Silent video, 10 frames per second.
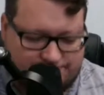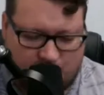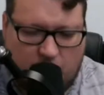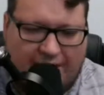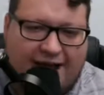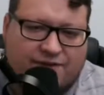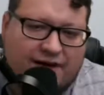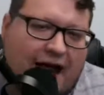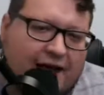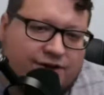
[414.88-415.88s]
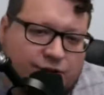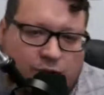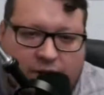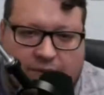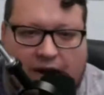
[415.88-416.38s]
We have gotten to
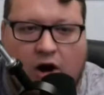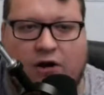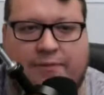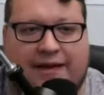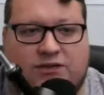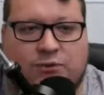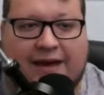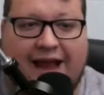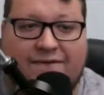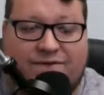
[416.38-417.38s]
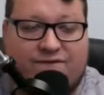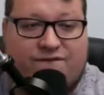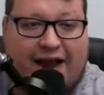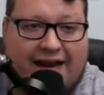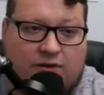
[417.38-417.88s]
where we are because we have
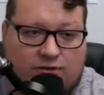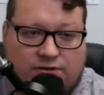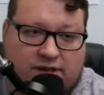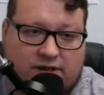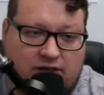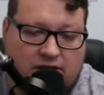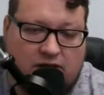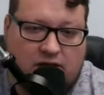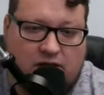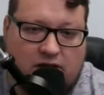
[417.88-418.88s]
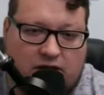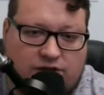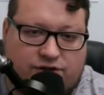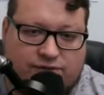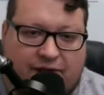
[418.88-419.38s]
failed
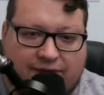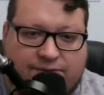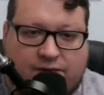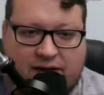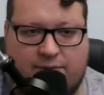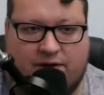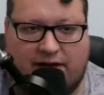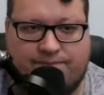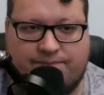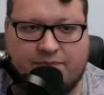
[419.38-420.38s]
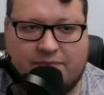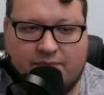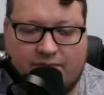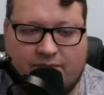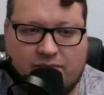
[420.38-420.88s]
to fight for liberty.
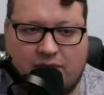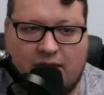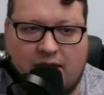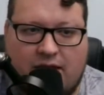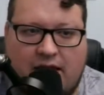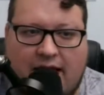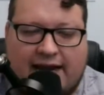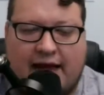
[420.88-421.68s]
And